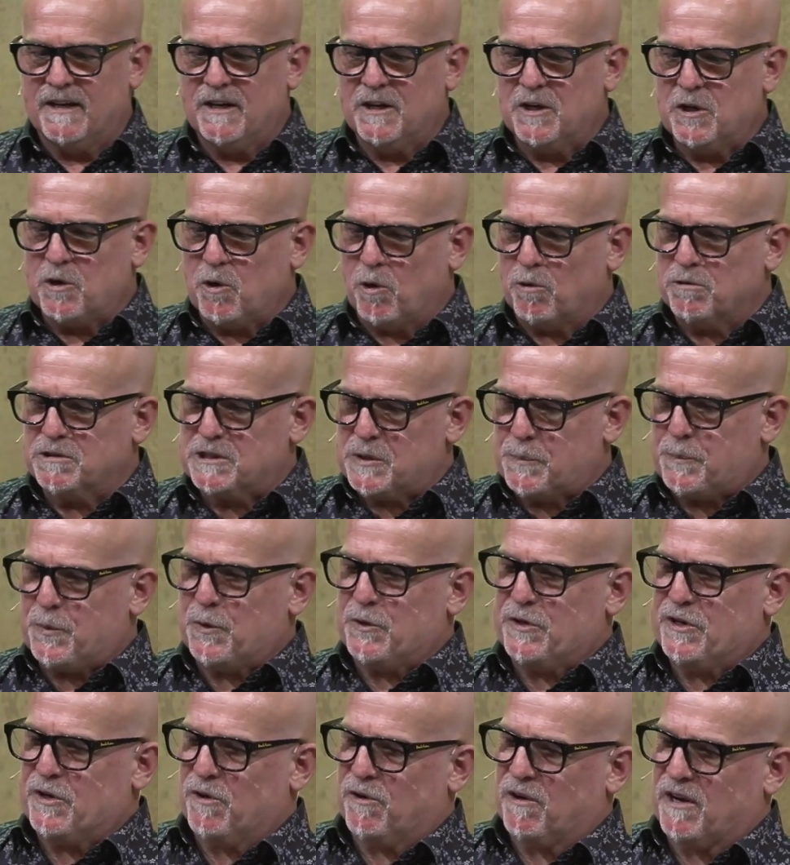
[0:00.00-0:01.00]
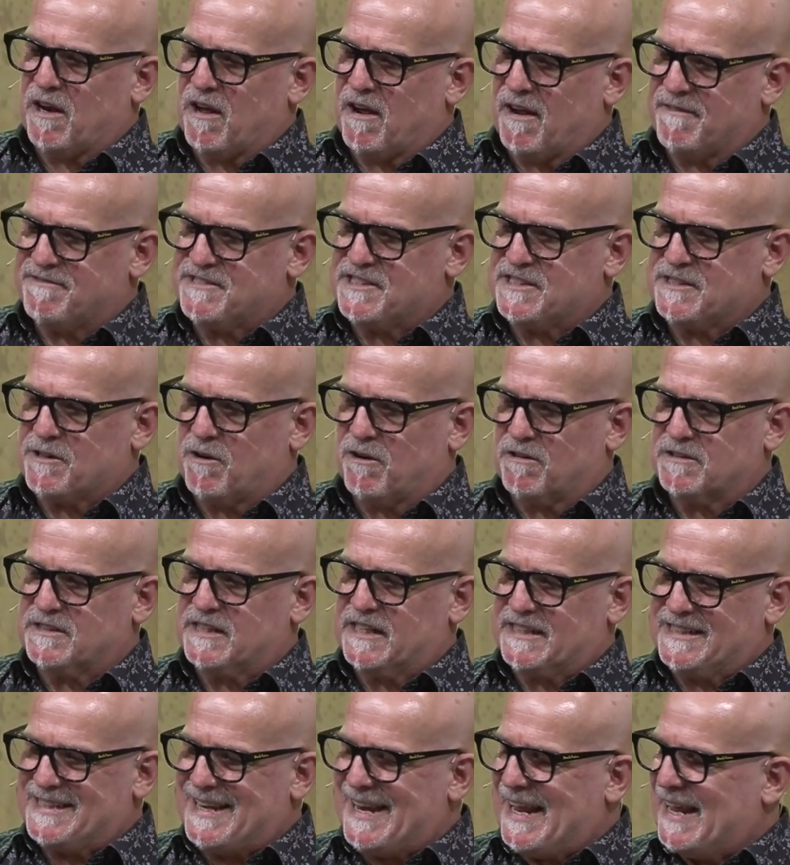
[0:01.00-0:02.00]
called to put your livestock to
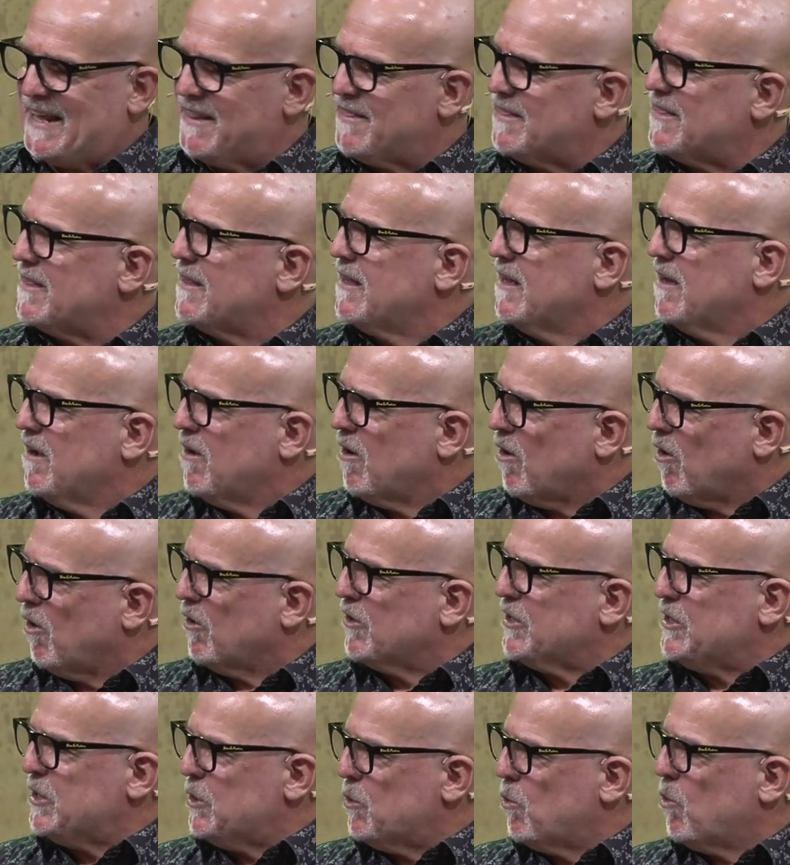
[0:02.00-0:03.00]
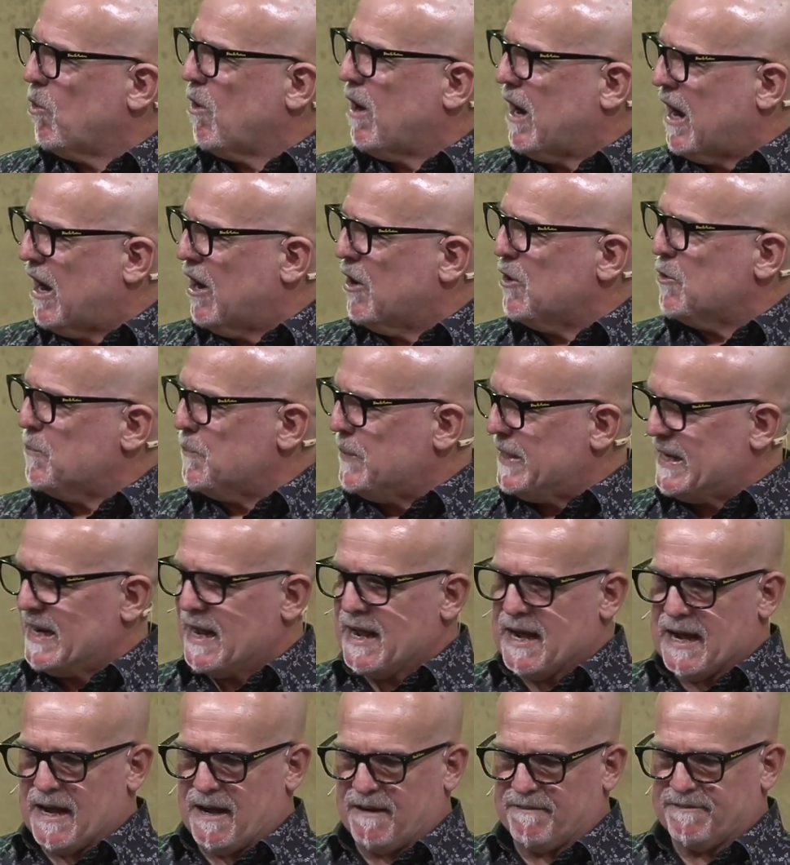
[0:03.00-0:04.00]
death on your own
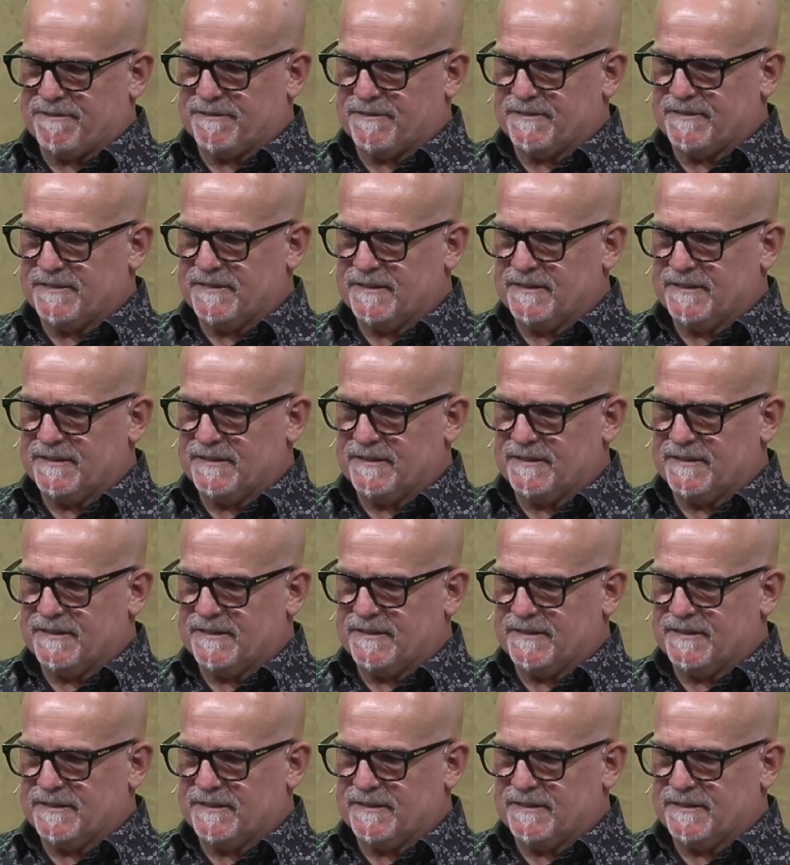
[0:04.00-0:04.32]
behalf.